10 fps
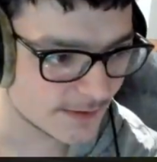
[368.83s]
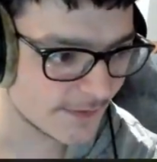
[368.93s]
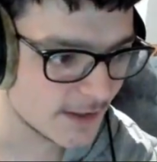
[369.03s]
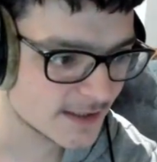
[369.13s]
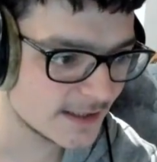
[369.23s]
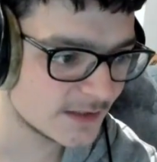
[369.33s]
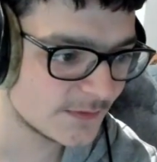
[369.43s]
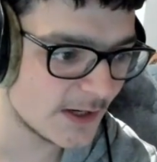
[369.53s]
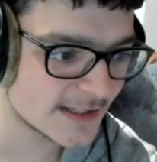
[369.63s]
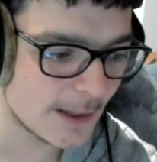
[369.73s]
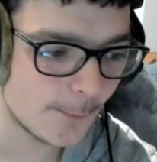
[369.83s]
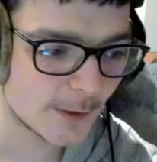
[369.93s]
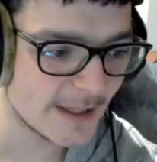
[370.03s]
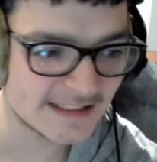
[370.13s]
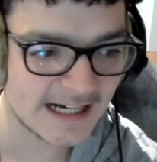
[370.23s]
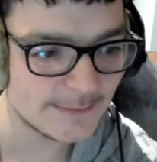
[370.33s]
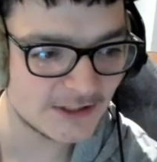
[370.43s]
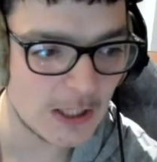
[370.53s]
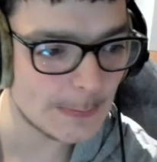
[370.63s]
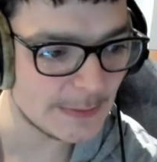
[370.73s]
first things first, I want to make
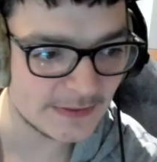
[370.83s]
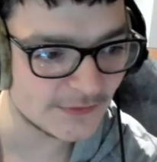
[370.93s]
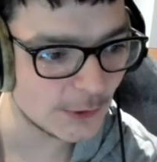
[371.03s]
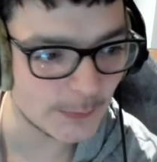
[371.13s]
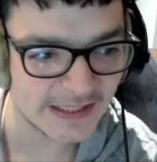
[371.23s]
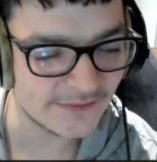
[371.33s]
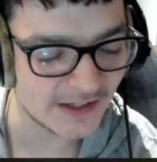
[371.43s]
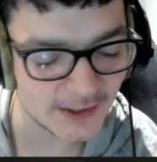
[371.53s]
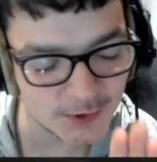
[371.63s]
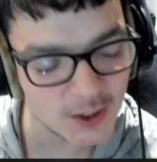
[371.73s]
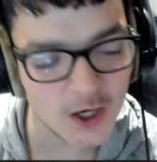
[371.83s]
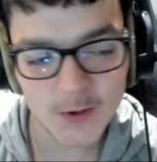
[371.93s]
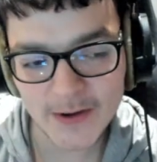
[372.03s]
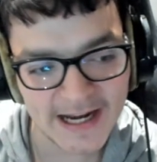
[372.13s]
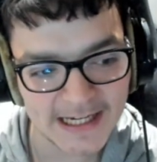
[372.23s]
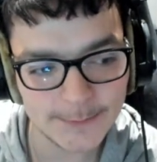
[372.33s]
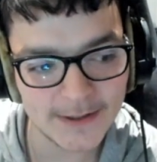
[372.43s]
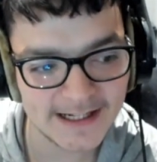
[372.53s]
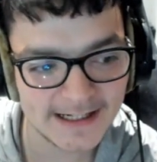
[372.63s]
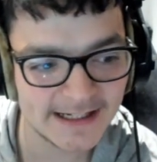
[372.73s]
diamond armor before we even go
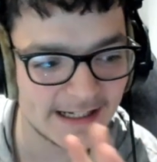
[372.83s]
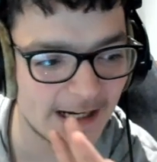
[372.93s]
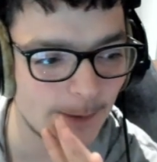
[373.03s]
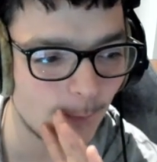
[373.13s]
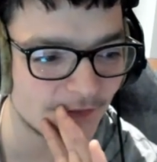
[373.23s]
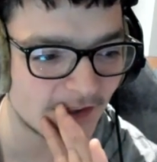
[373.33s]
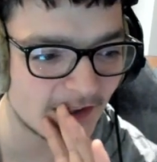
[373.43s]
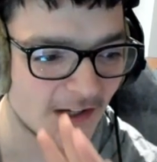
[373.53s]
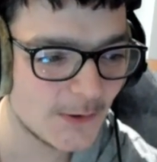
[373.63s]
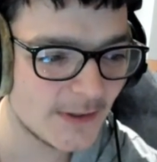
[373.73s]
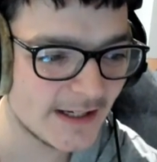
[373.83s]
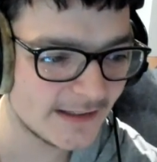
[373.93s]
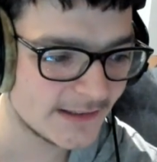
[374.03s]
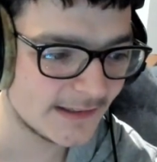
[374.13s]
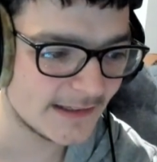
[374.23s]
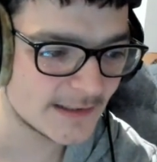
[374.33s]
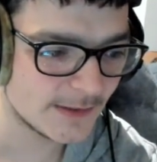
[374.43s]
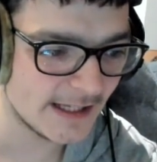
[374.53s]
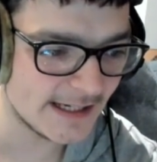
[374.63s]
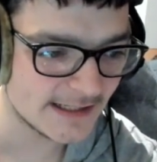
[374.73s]
anywhere. I want to go into this
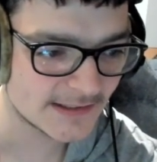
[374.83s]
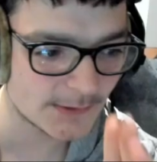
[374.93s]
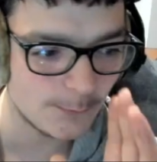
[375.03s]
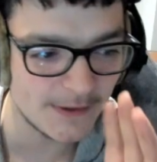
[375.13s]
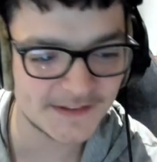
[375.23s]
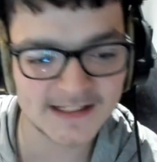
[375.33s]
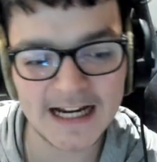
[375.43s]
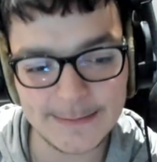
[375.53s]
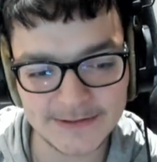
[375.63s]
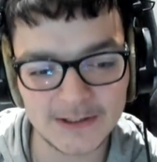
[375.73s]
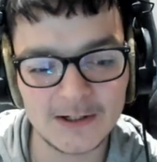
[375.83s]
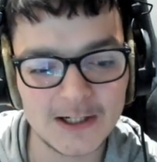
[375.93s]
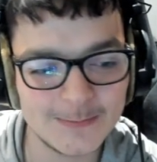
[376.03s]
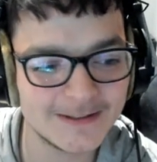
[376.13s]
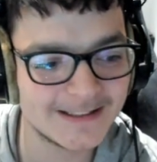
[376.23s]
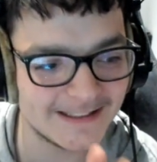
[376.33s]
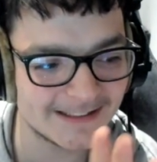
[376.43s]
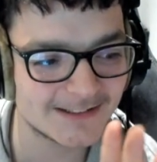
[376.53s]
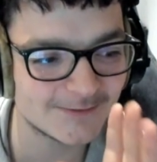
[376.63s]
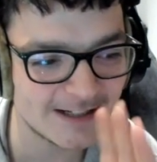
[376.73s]
place with diamond armor
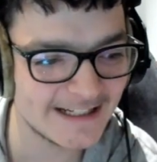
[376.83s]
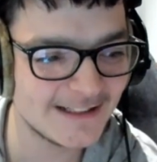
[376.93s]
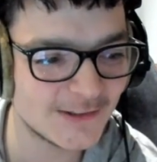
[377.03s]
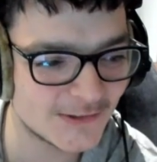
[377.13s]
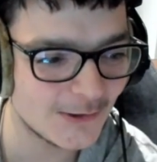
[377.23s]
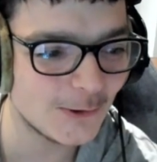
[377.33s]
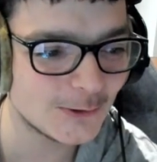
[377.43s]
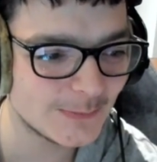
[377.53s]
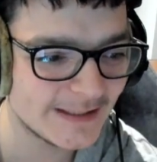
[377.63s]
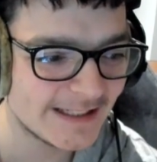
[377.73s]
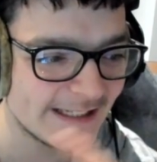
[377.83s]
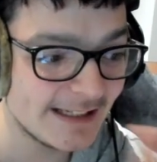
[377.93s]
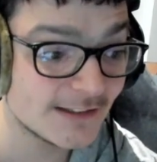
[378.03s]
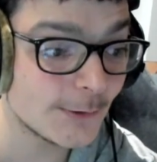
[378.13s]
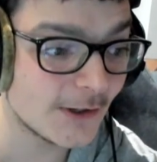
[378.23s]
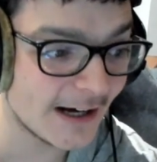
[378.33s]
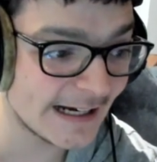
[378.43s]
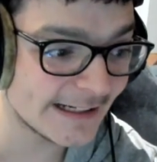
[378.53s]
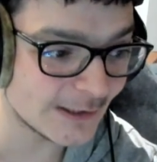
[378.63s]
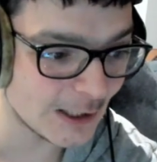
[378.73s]
because Ryan has told me he's only got
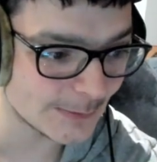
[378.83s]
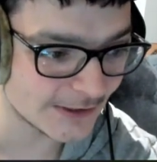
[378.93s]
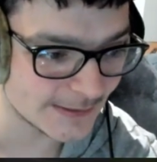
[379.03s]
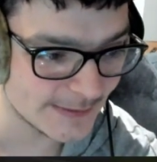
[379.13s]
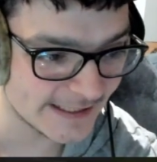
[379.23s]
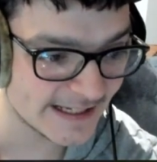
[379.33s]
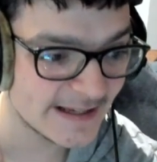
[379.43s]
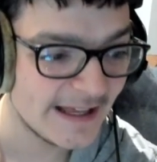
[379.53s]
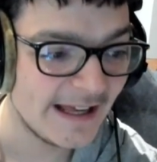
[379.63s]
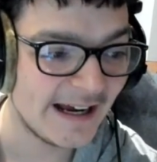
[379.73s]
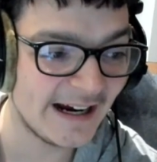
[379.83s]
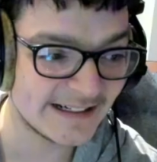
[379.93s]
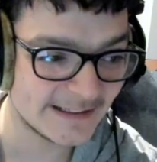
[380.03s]
iron armor at the minute, and I